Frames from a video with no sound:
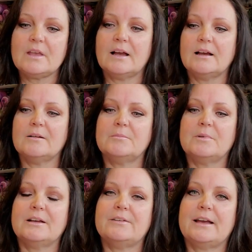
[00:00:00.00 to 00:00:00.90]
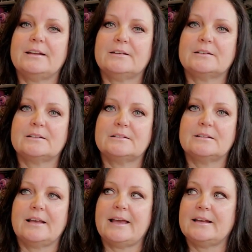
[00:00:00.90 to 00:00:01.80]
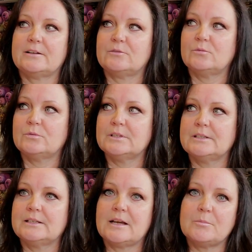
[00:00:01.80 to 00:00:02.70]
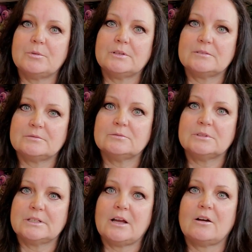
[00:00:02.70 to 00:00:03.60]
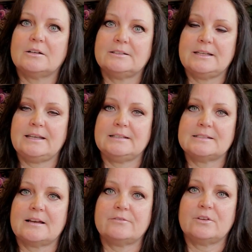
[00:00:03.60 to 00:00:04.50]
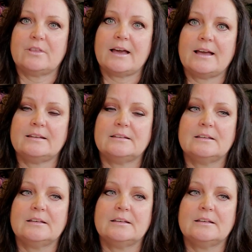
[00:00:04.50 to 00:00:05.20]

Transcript: Um, I've had a, I had a really couple of really hard days after that.